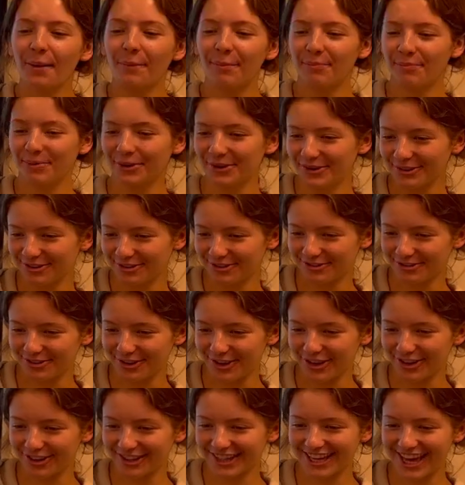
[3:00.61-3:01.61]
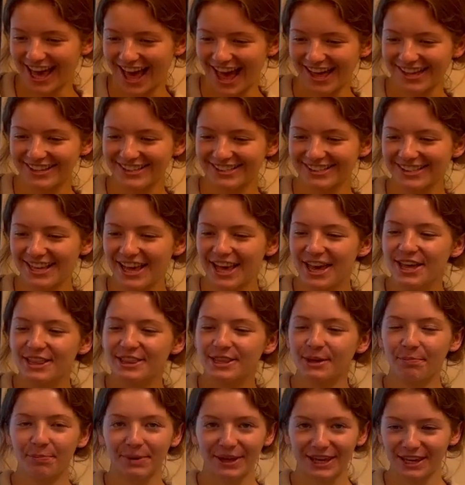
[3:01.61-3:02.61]
Beautiful, yes.
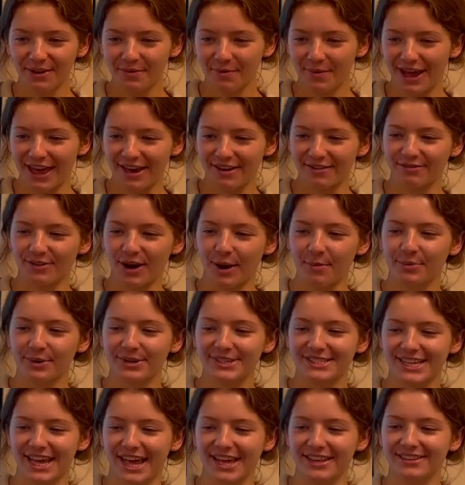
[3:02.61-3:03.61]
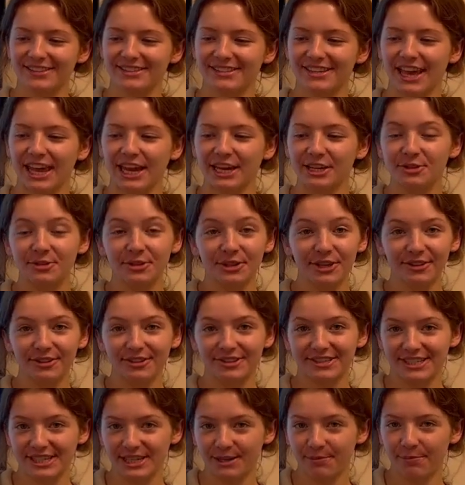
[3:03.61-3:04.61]
The P wave represents atrial
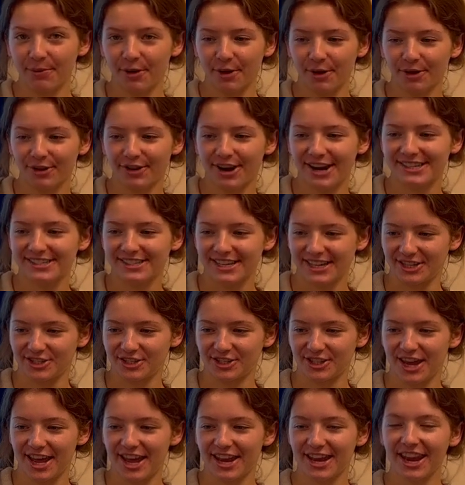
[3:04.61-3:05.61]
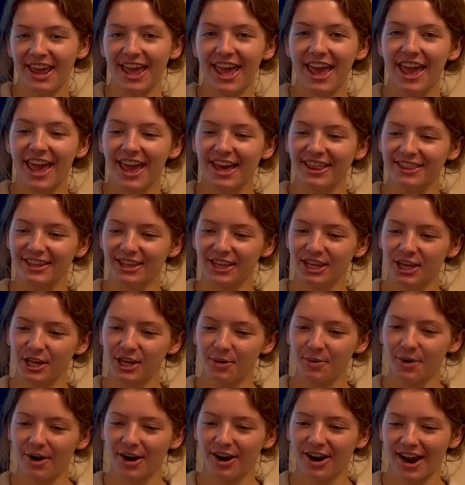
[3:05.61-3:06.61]
depolarization, and the
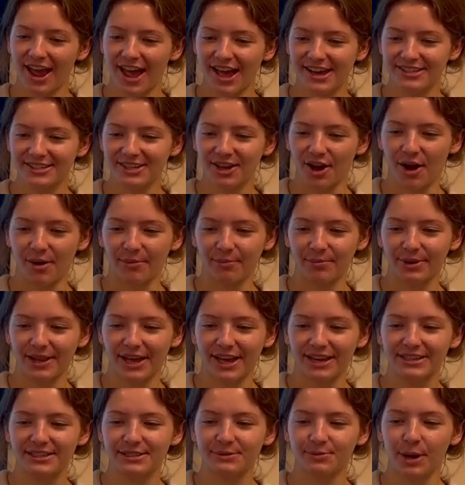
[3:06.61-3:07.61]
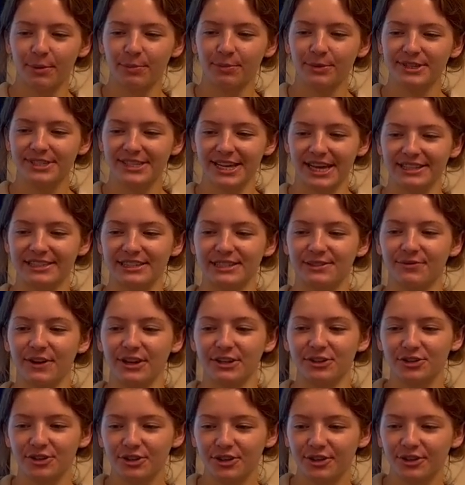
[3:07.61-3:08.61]
QRS complex represents
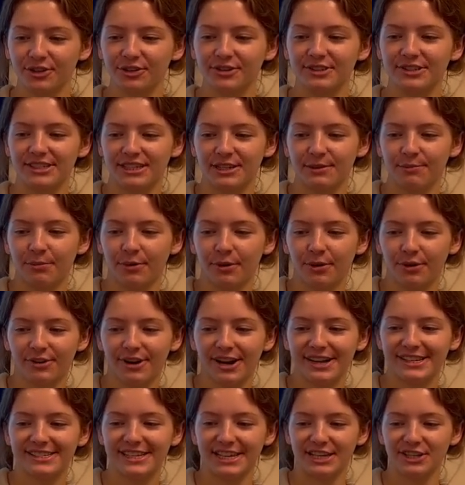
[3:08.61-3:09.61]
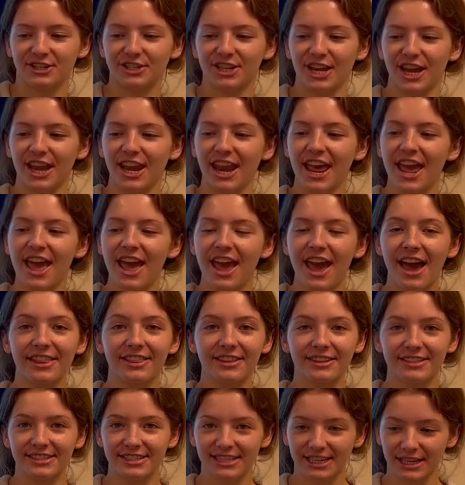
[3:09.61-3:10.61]
ventricle depolarization, and
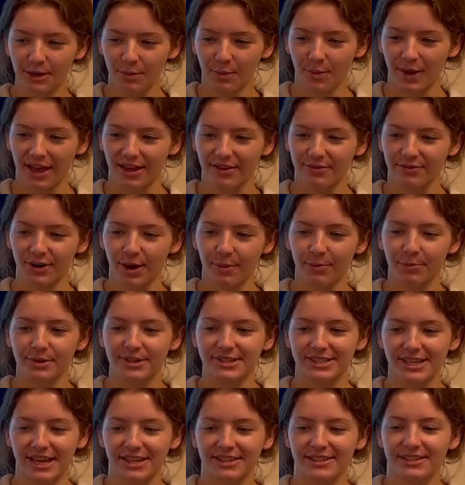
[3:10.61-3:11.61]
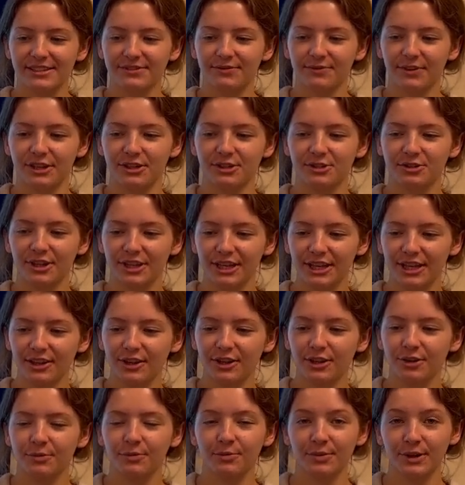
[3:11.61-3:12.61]
the T wave represents
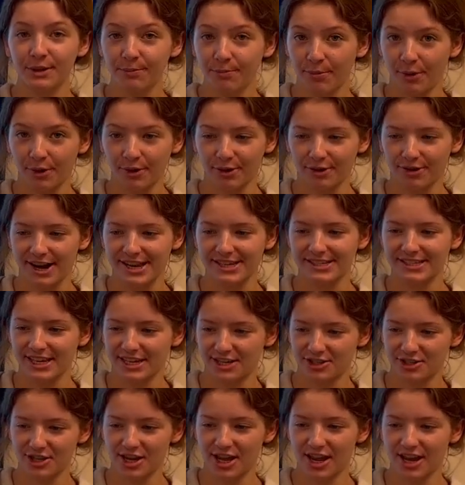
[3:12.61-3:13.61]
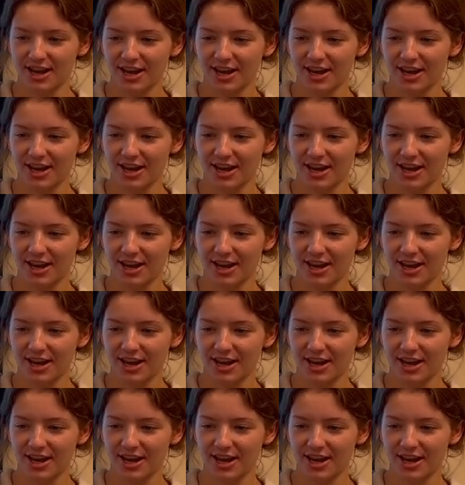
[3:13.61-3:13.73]
ventricular repolarization.